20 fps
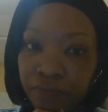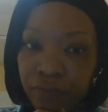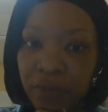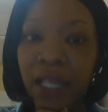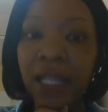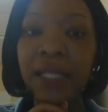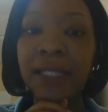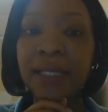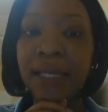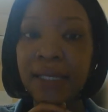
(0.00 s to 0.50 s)

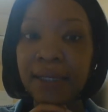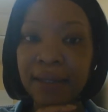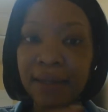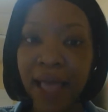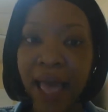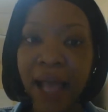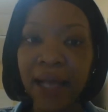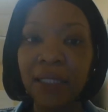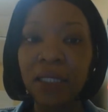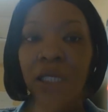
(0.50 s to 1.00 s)
That is
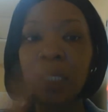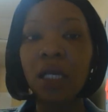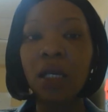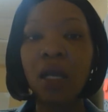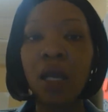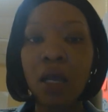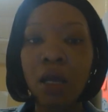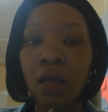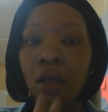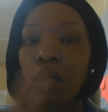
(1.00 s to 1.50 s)
exactly
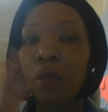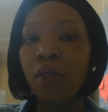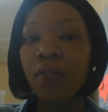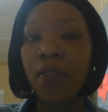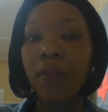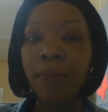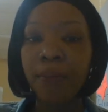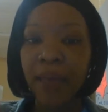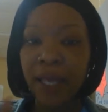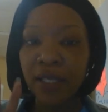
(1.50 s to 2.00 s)

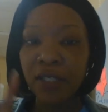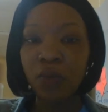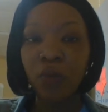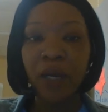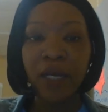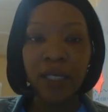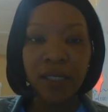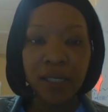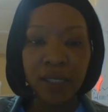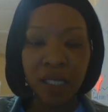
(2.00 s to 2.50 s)
the best
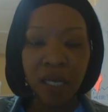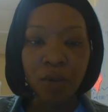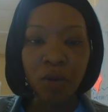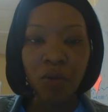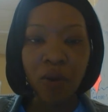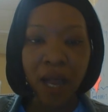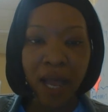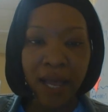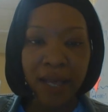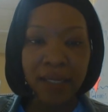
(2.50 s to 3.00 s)
way to
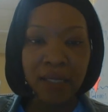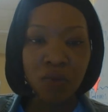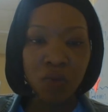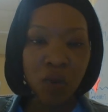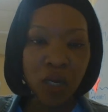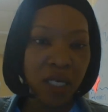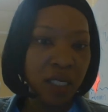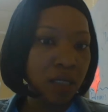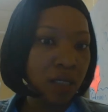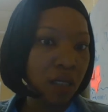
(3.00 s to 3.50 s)
summarize
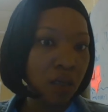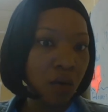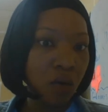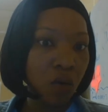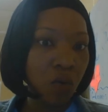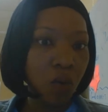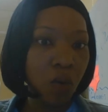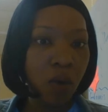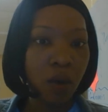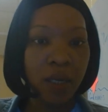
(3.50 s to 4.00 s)
what is the
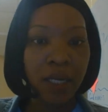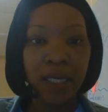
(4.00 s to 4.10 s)
Cold War.